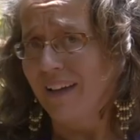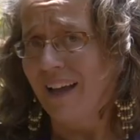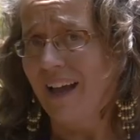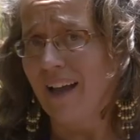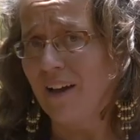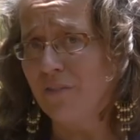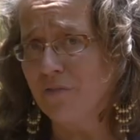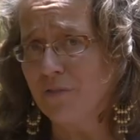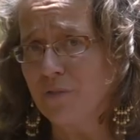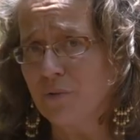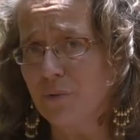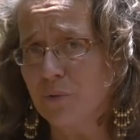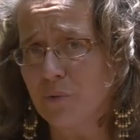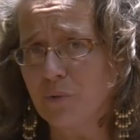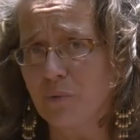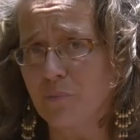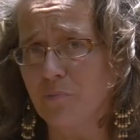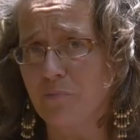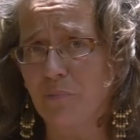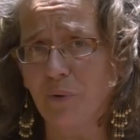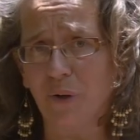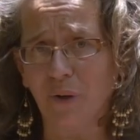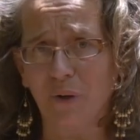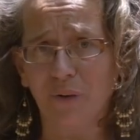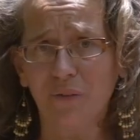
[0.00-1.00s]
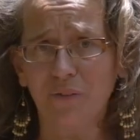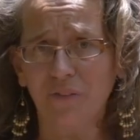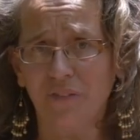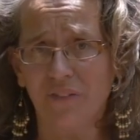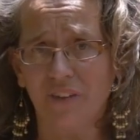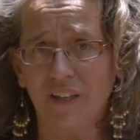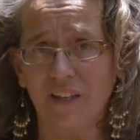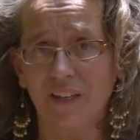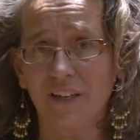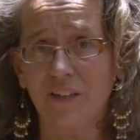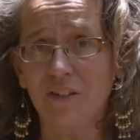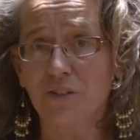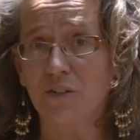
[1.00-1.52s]
have to burn
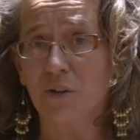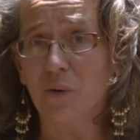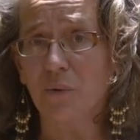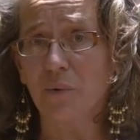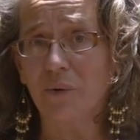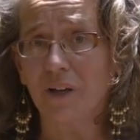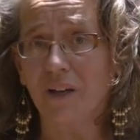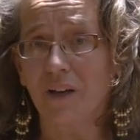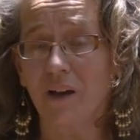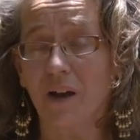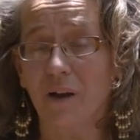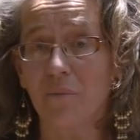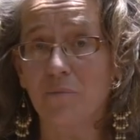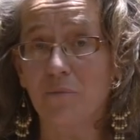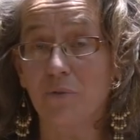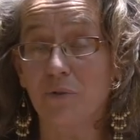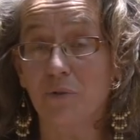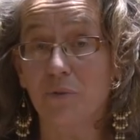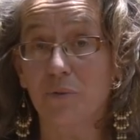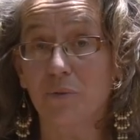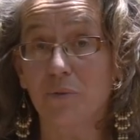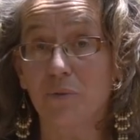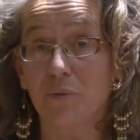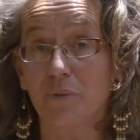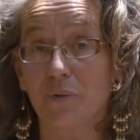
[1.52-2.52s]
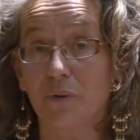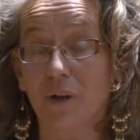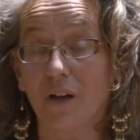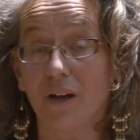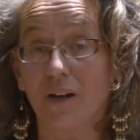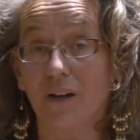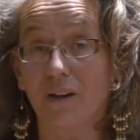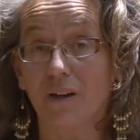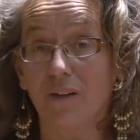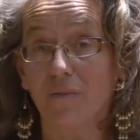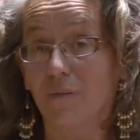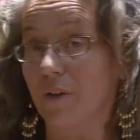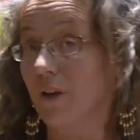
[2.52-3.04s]
things, so we come to
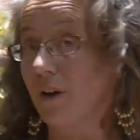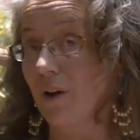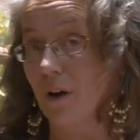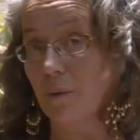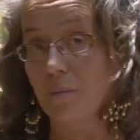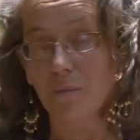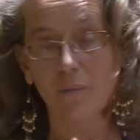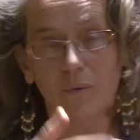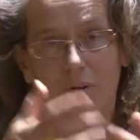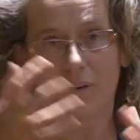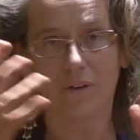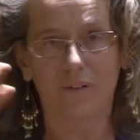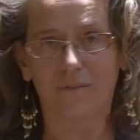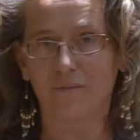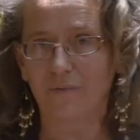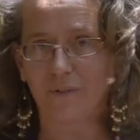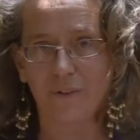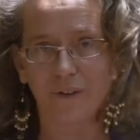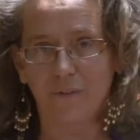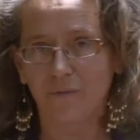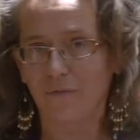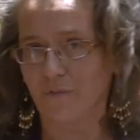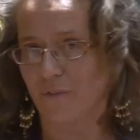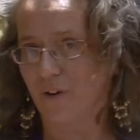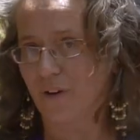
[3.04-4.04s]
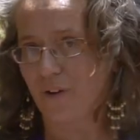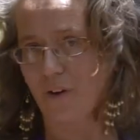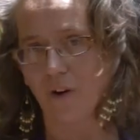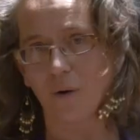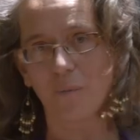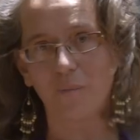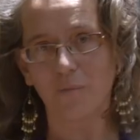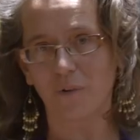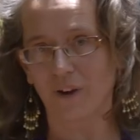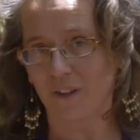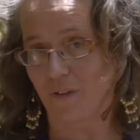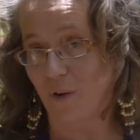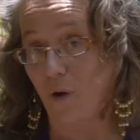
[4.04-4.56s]
uh, we come we've
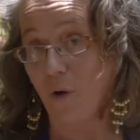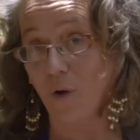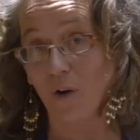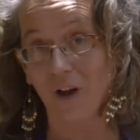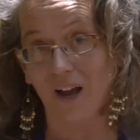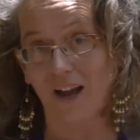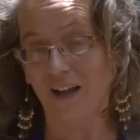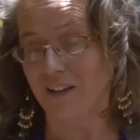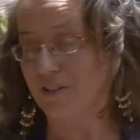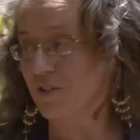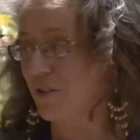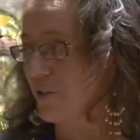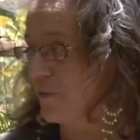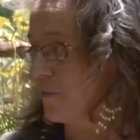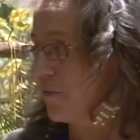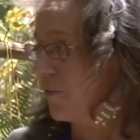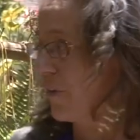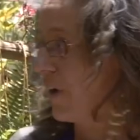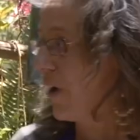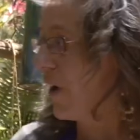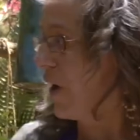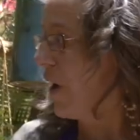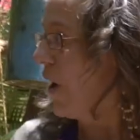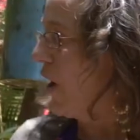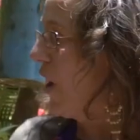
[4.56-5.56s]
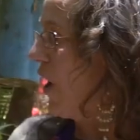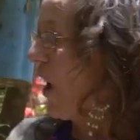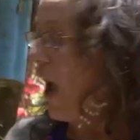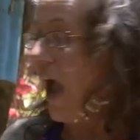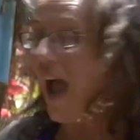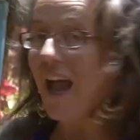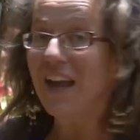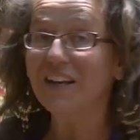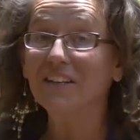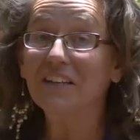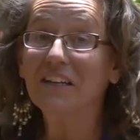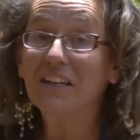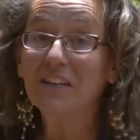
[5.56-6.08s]
come with all kinds of uh,
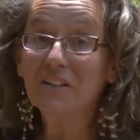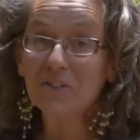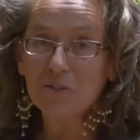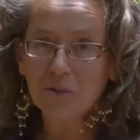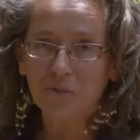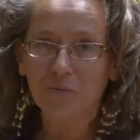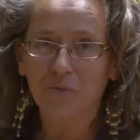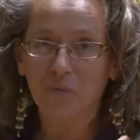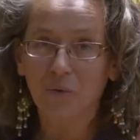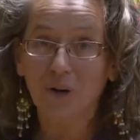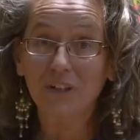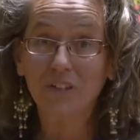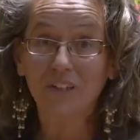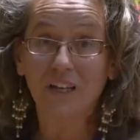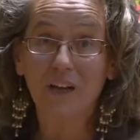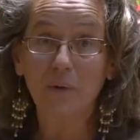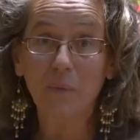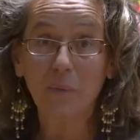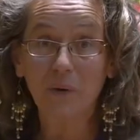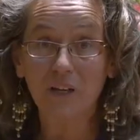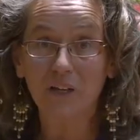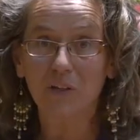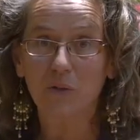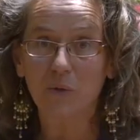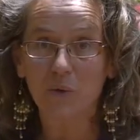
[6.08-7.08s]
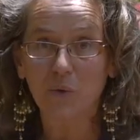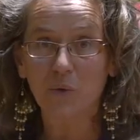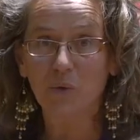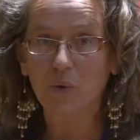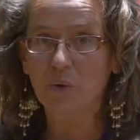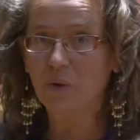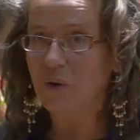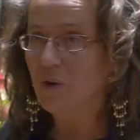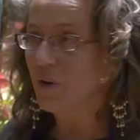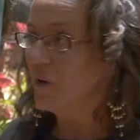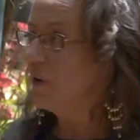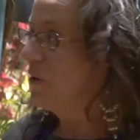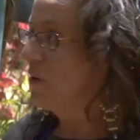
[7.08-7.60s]
ideas of what can we do